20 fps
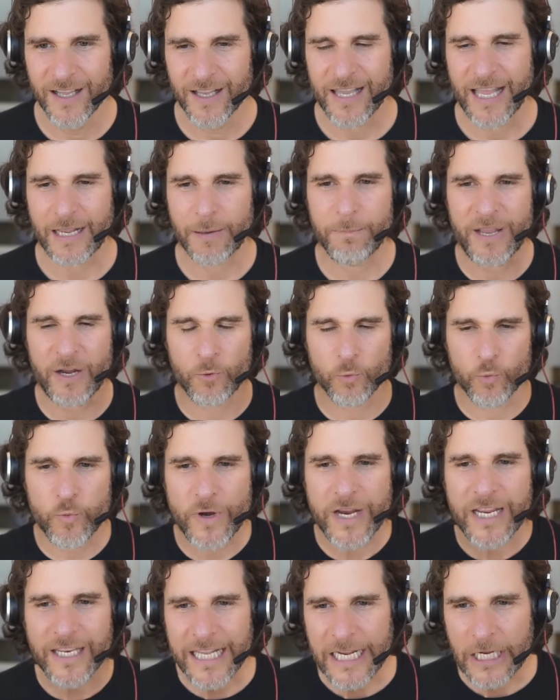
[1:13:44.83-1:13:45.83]
like being
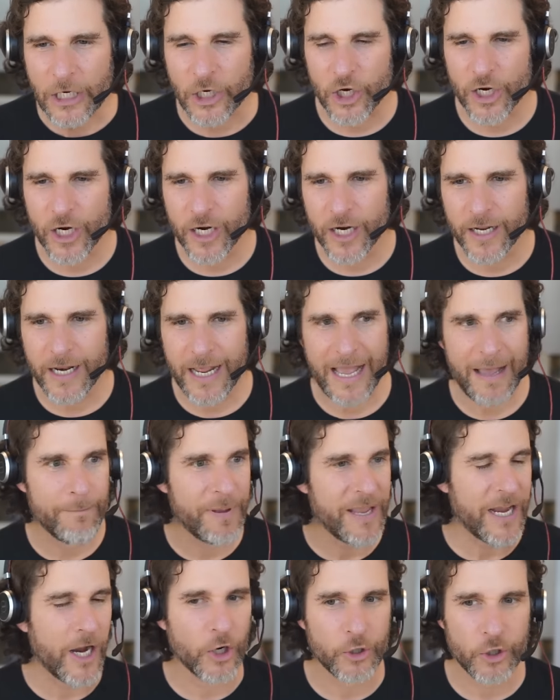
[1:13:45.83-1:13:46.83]
really good at
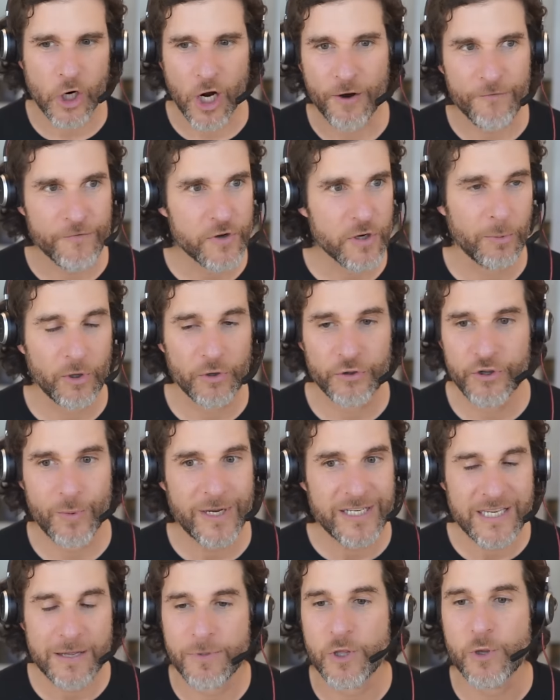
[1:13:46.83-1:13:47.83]
being uncomfortable doing
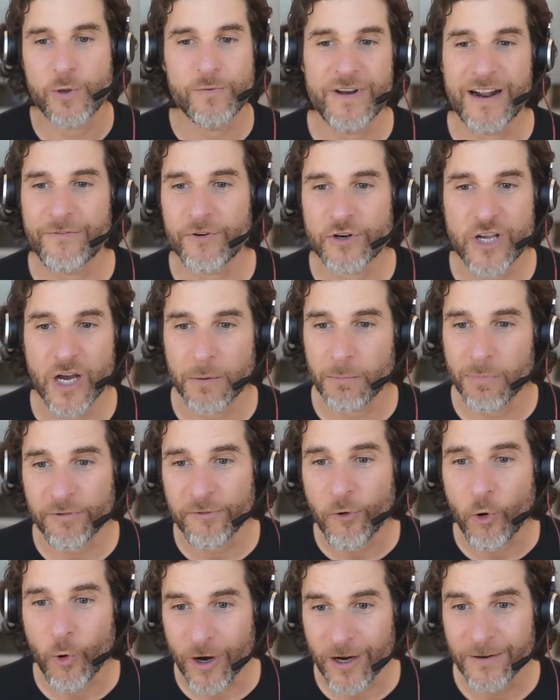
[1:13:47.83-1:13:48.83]
something you've never done
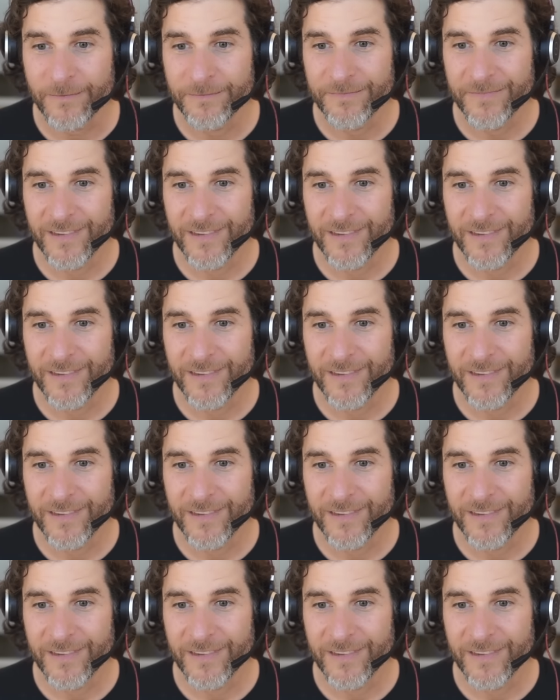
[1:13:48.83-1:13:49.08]
before